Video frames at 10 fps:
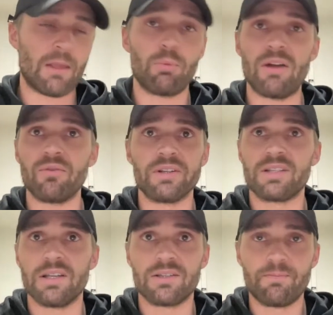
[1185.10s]

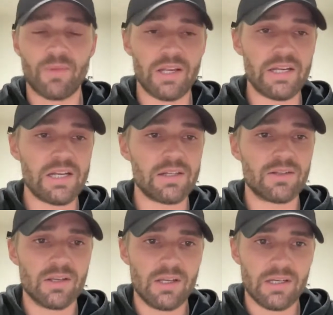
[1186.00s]
preferences and
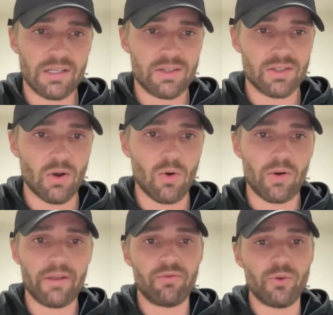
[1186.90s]
needs. And
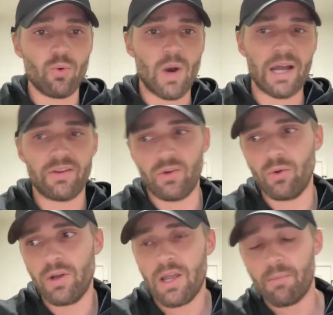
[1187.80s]
so if you want
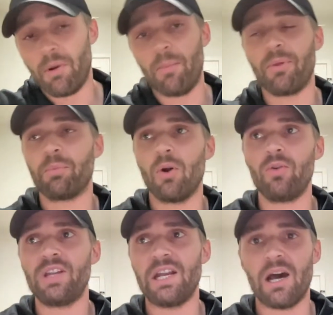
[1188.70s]
to bump the
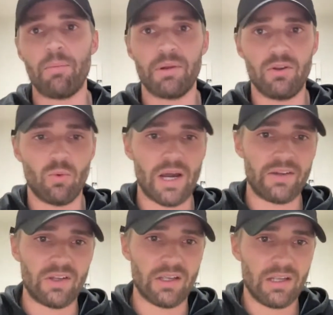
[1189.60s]
protein up and you
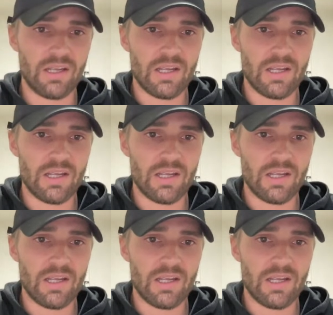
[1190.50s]
want to